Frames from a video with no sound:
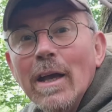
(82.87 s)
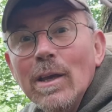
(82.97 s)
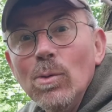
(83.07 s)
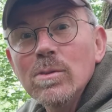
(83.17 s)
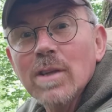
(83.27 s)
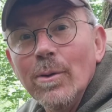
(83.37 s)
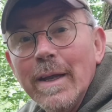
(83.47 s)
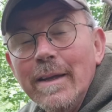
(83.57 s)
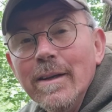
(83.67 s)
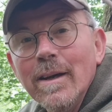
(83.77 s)
You also
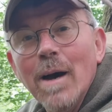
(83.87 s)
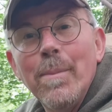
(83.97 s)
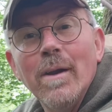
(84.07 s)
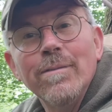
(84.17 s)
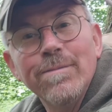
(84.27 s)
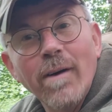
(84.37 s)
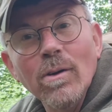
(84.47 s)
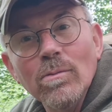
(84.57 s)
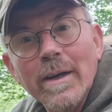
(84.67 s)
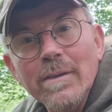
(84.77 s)
need a pair of
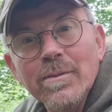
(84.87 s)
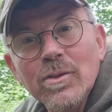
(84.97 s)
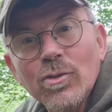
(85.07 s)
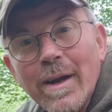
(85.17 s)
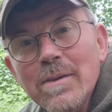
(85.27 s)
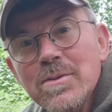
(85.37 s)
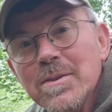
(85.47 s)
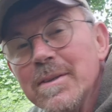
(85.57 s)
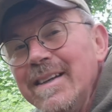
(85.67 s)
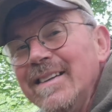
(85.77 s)
file raven
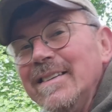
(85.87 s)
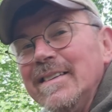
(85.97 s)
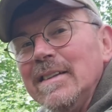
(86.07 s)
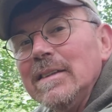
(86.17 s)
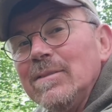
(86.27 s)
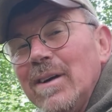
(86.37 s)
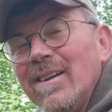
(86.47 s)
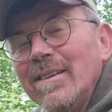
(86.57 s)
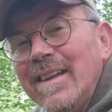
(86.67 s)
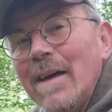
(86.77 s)
trousers.
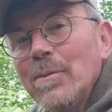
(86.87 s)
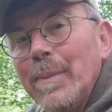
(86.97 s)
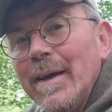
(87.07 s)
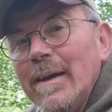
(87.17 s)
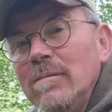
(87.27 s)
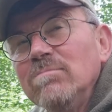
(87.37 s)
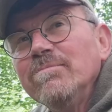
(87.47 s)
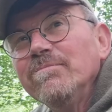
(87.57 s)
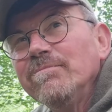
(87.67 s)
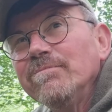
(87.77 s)
Well, I did have a pair.
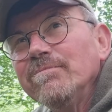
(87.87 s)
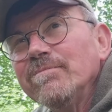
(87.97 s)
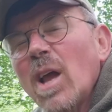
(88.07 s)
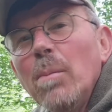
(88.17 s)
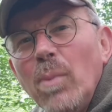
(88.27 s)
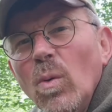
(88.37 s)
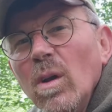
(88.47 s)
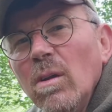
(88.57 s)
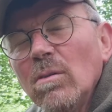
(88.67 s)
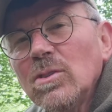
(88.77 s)
I bought
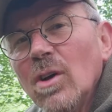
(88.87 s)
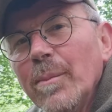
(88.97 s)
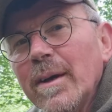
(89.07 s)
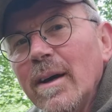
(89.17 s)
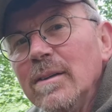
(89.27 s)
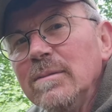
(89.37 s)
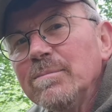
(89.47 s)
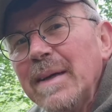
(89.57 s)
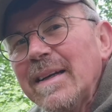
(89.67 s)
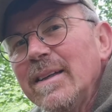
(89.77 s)
a long time ago,
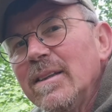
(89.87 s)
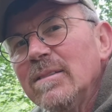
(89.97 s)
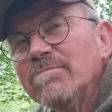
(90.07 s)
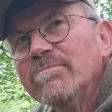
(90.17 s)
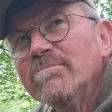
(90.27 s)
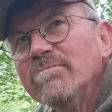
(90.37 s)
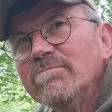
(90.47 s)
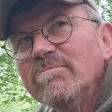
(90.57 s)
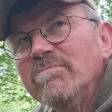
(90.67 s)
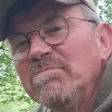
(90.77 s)
back in the
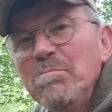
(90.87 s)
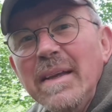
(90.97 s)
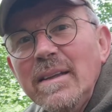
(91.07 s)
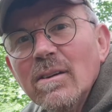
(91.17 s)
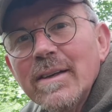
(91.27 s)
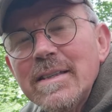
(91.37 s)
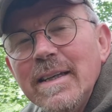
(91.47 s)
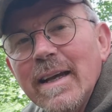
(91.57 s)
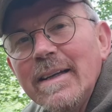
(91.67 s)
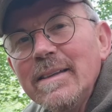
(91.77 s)
mid
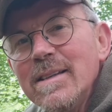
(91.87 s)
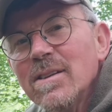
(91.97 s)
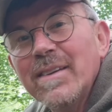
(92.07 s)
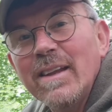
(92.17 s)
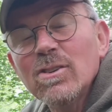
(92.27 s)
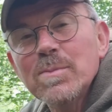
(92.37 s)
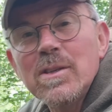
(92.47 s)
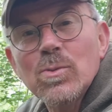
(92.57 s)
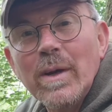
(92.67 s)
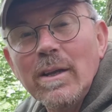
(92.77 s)
1980s. I think they cost me
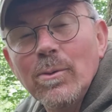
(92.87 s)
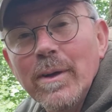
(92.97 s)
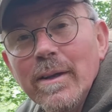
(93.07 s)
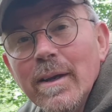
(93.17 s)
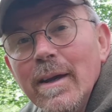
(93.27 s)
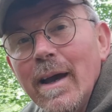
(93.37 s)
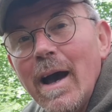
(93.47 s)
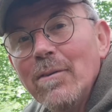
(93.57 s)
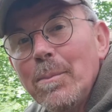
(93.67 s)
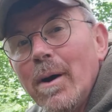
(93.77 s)
20 quid
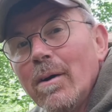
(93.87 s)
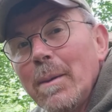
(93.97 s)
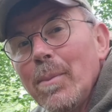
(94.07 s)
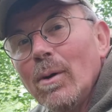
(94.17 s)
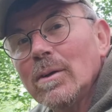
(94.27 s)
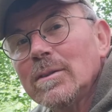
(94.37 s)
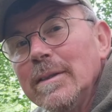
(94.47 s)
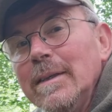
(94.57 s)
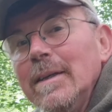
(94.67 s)
out of a bargain box.